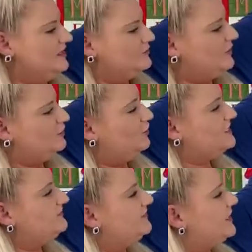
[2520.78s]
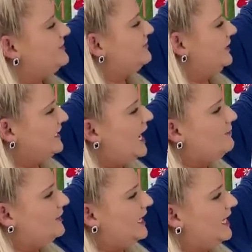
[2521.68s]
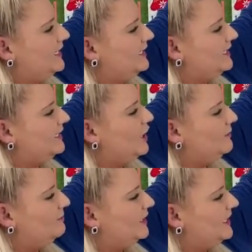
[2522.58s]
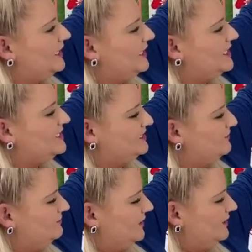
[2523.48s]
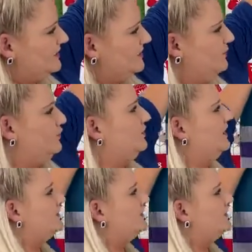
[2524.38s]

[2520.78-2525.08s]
So it looks very, very complicated, but it is very simple. You can